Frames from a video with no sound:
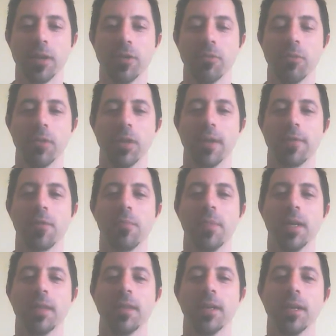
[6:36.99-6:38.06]
You will never
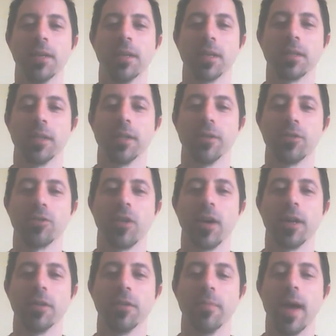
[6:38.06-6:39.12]
beat the index that you're
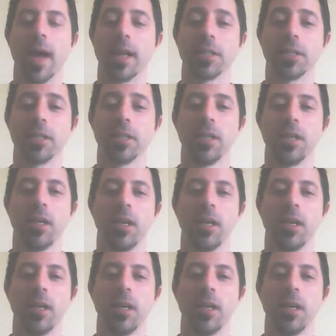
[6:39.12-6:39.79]
trying to match.